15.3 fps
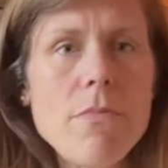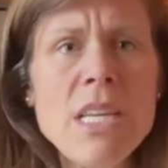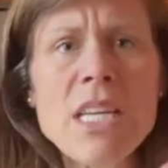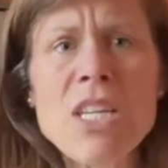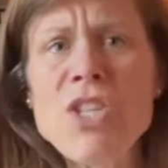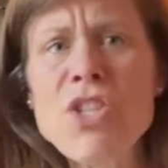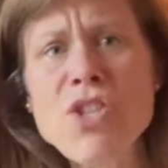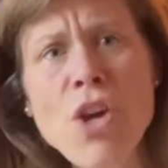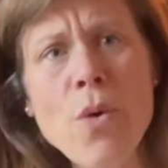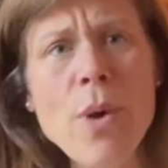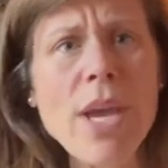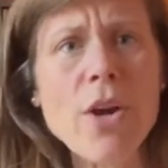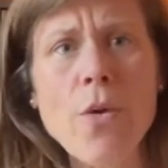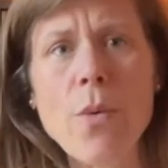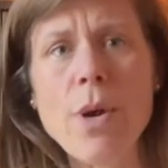
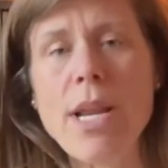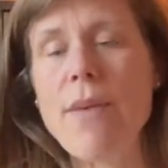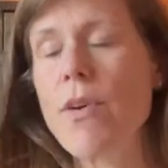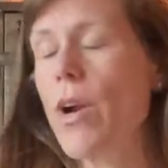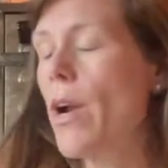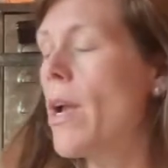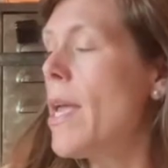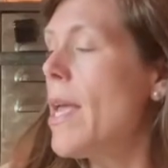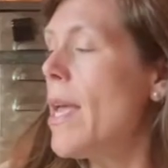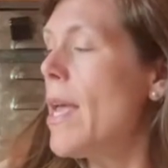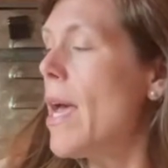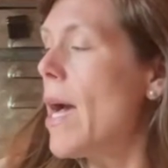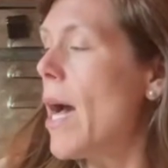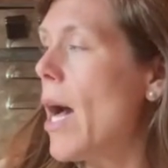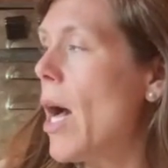stoic or whatever.
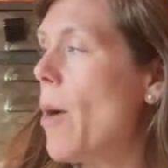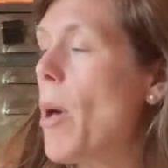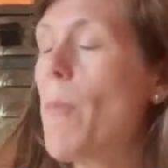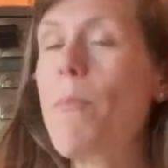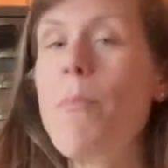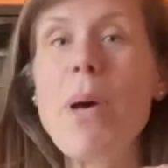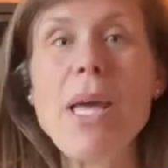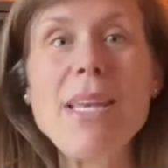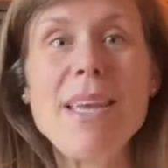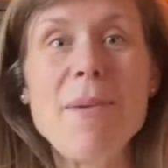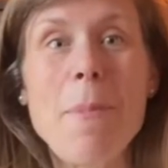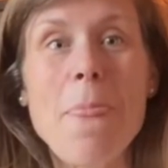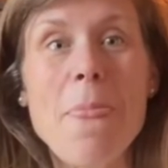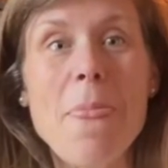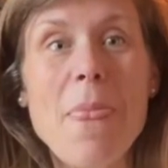Um, but
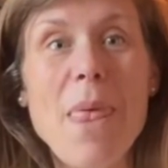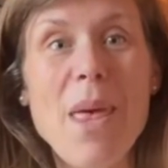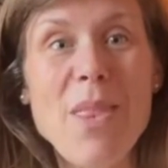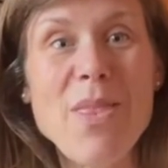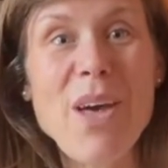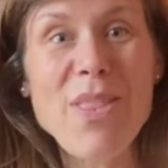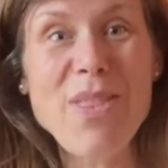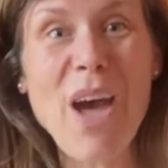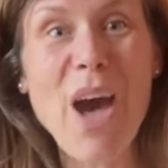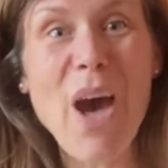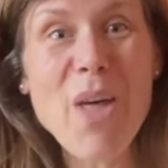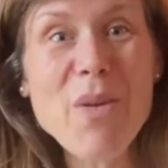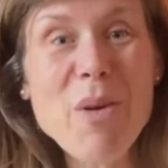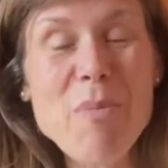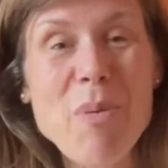the, the
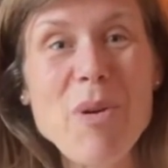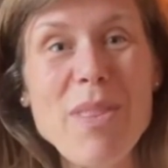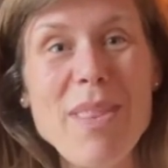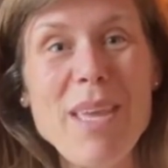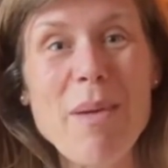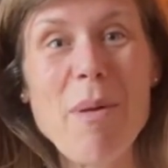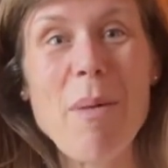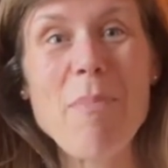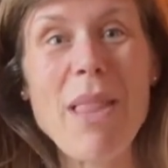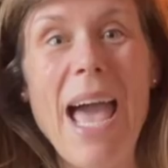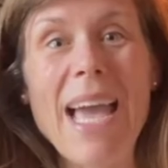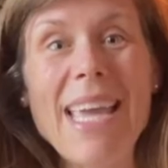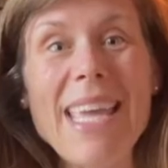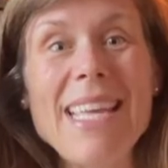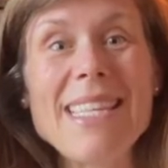other important thing about
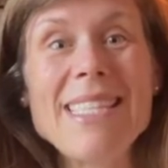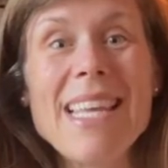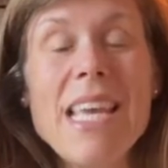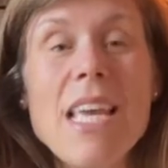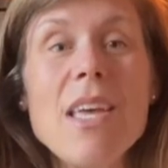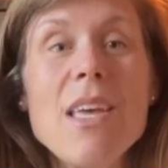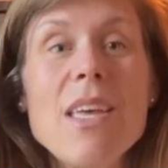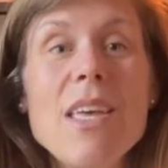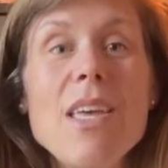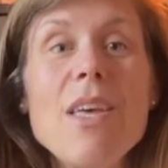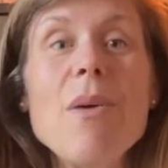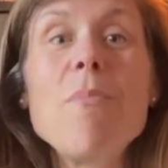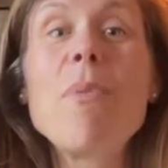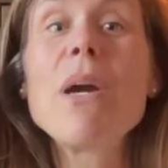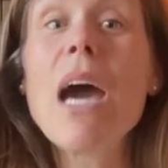black is
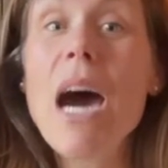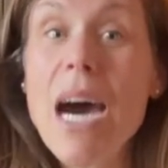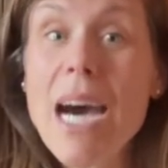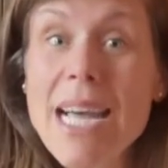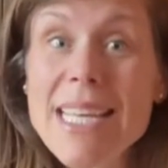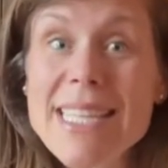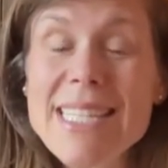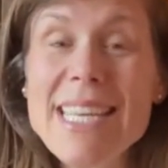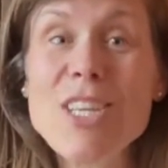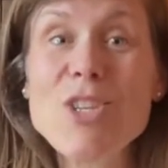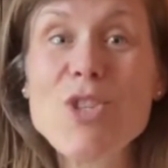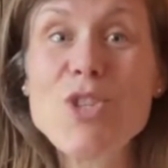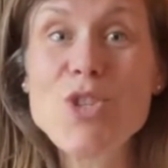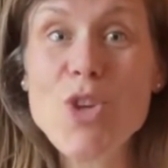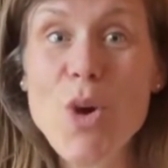because it
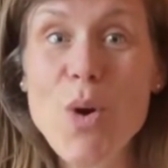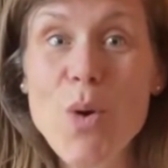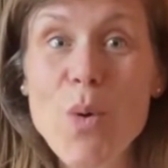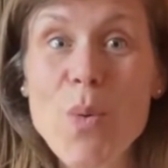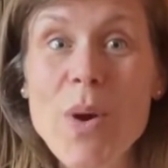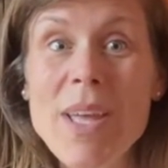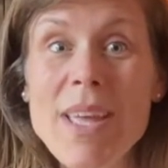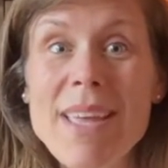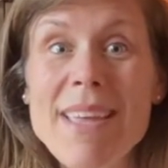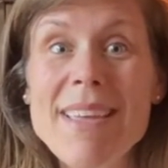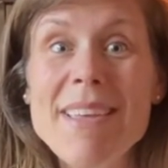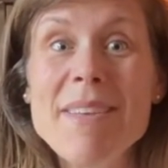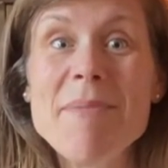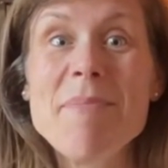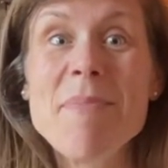is so
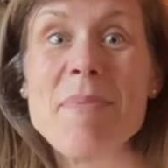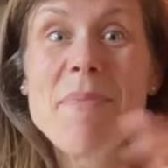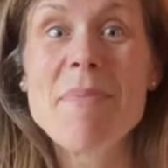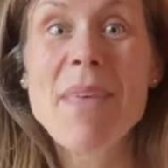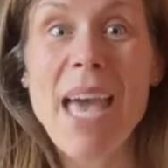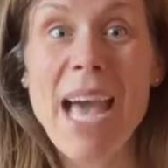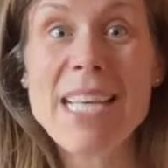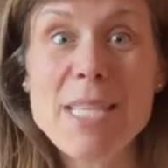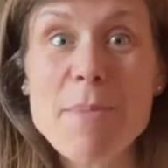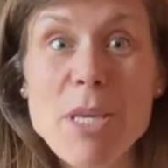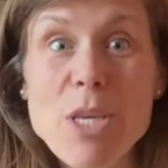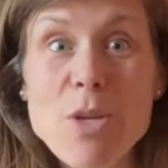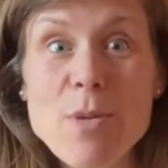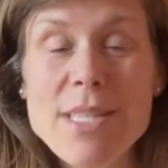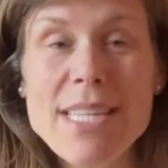has to be
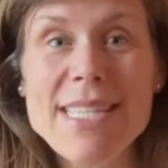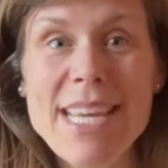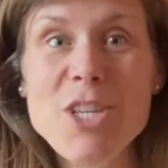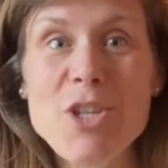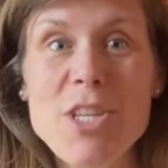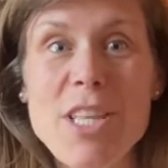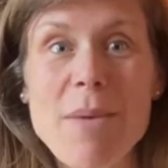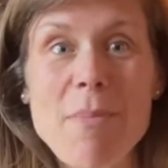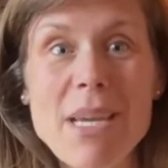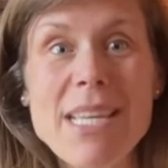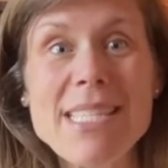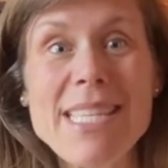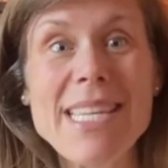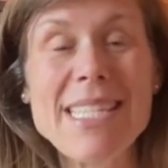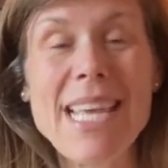used intentionally
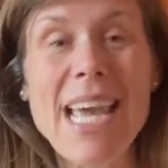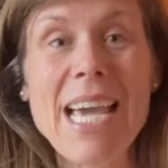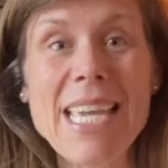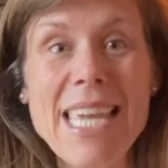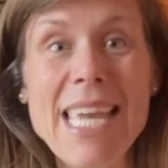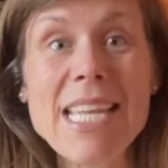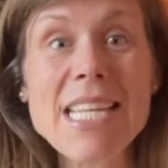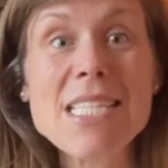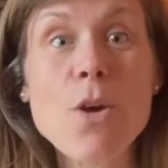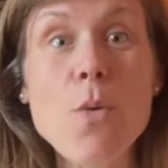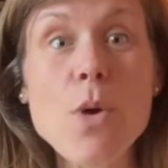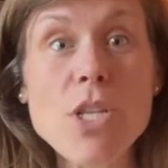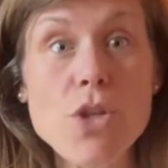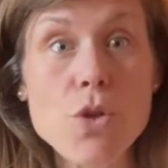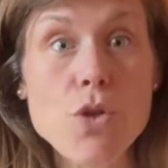because it is it is
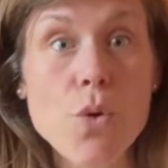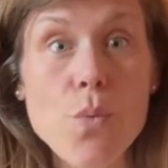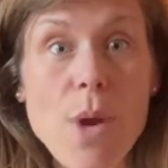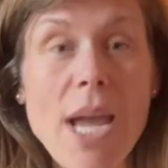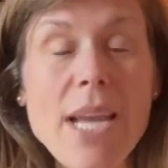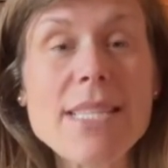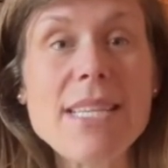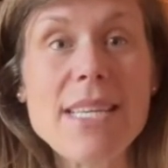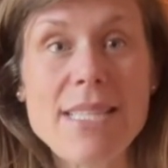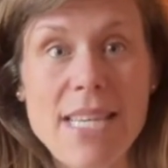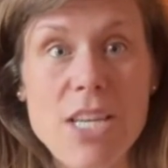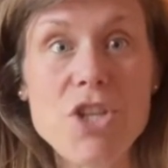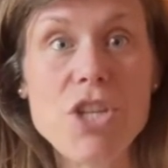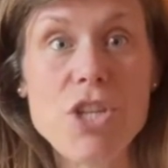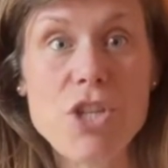going to direct
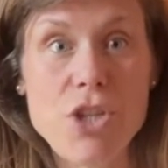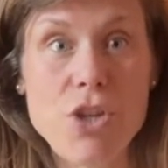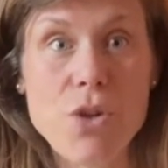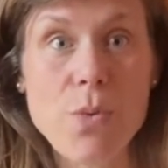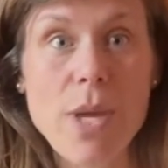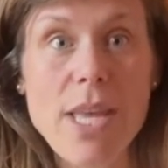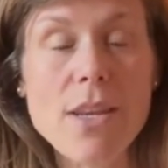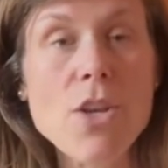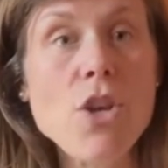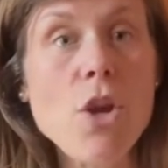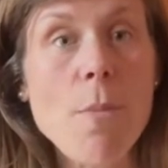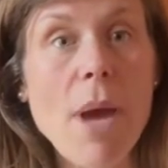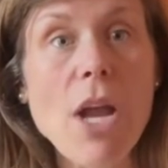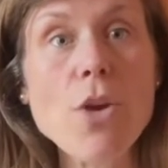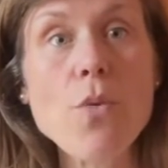attention to it no
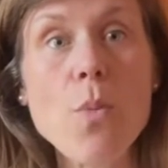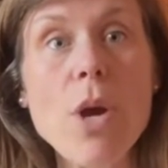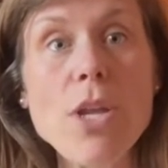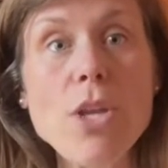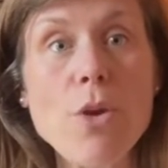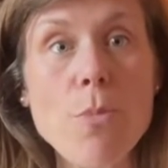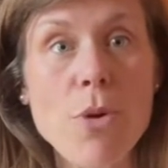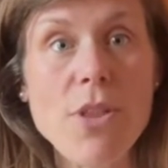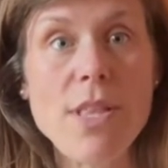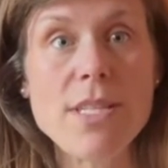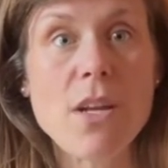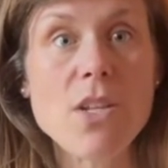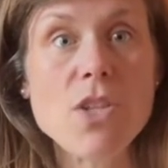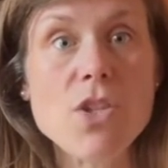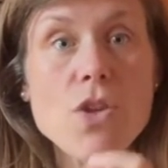matter what you put
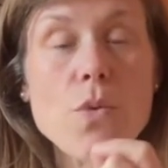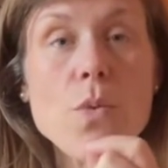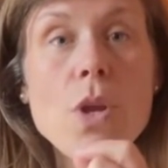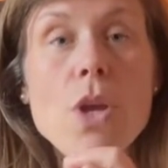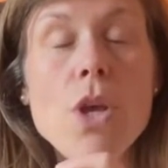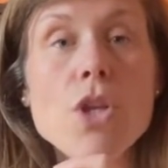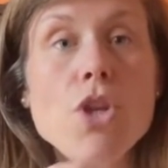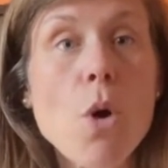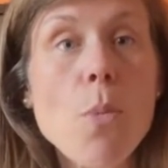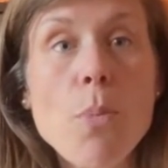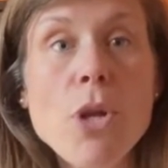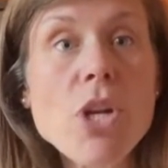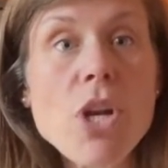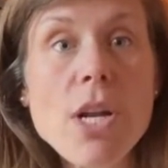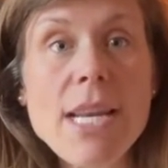this on so don't
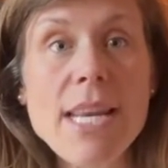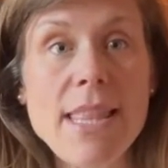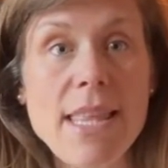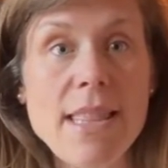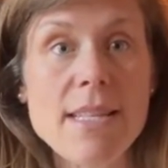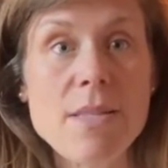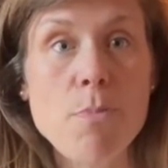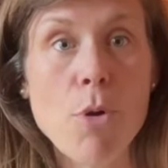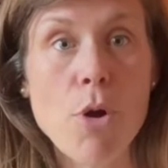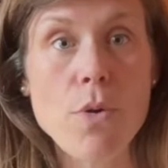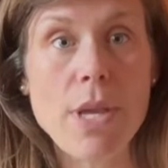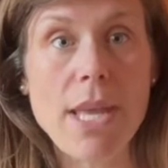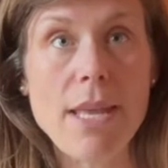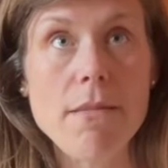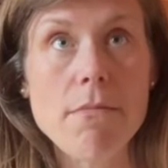put it on anything that's broken